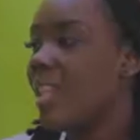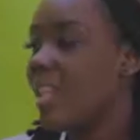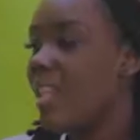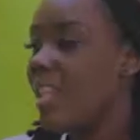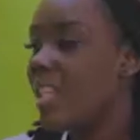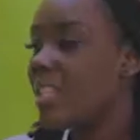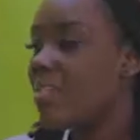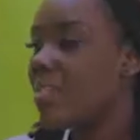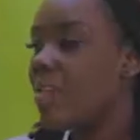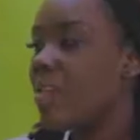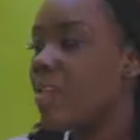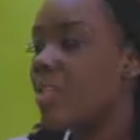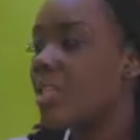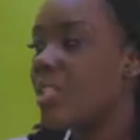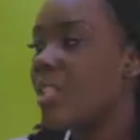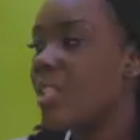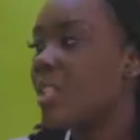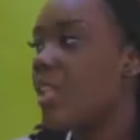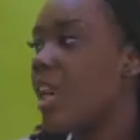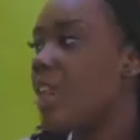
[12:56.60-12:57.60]
age, because
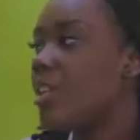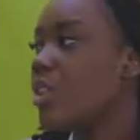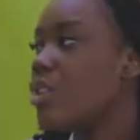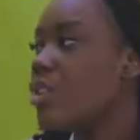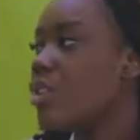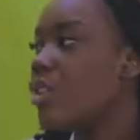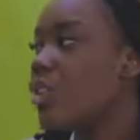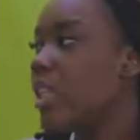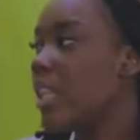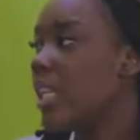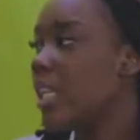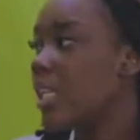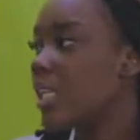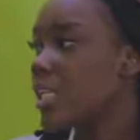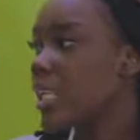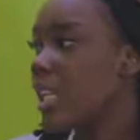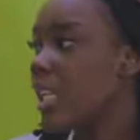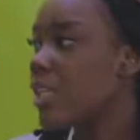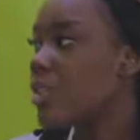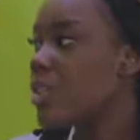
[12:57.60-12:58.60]
the child is not
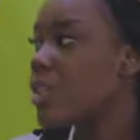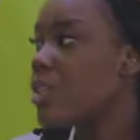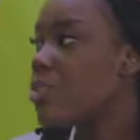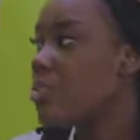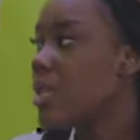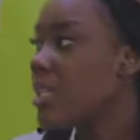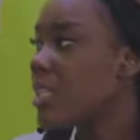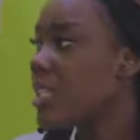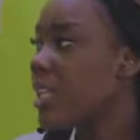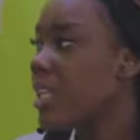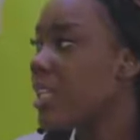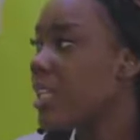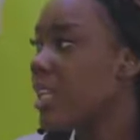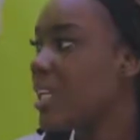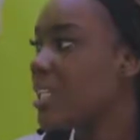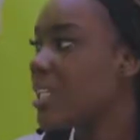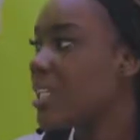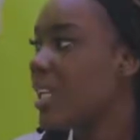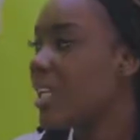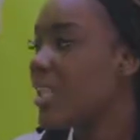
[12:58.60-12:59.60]
eating sweets and
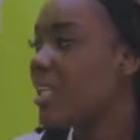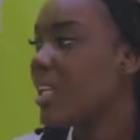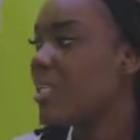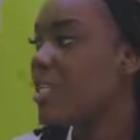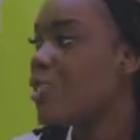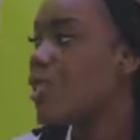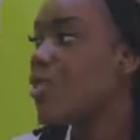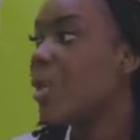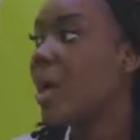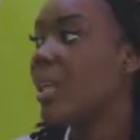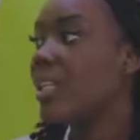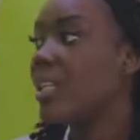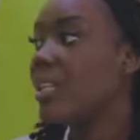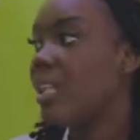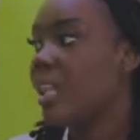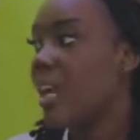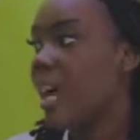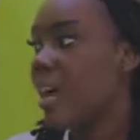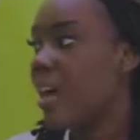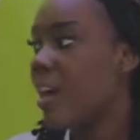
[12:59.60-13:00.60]
things like that, you
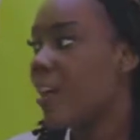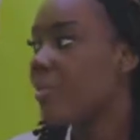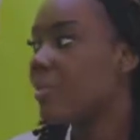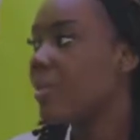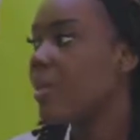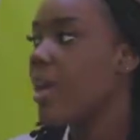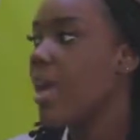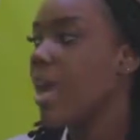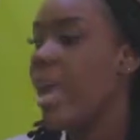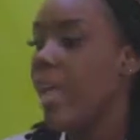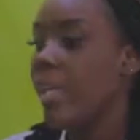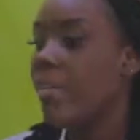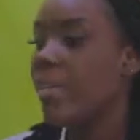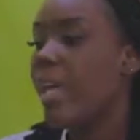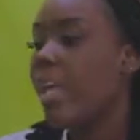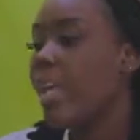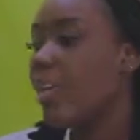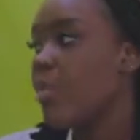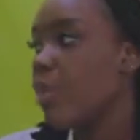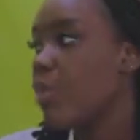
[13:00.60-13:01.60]
hardly have a
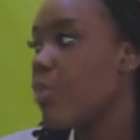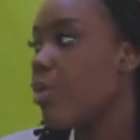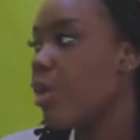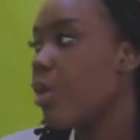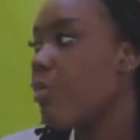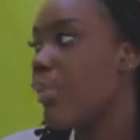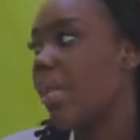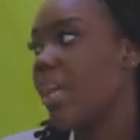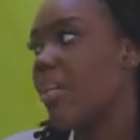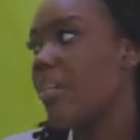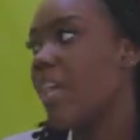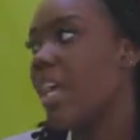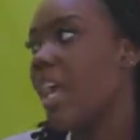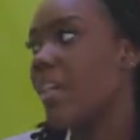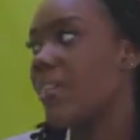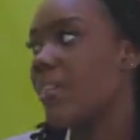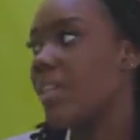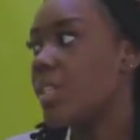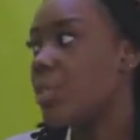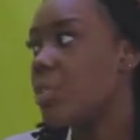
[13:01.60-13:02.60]
newborn baby
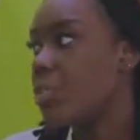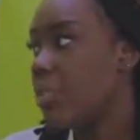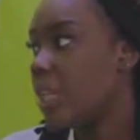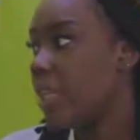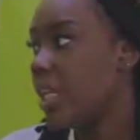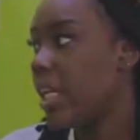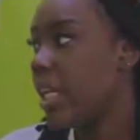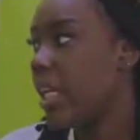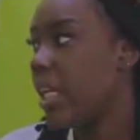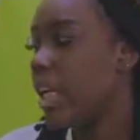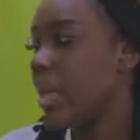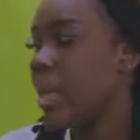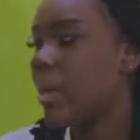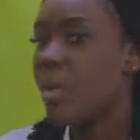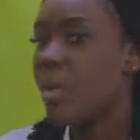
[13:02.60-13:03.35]
having tooth decay.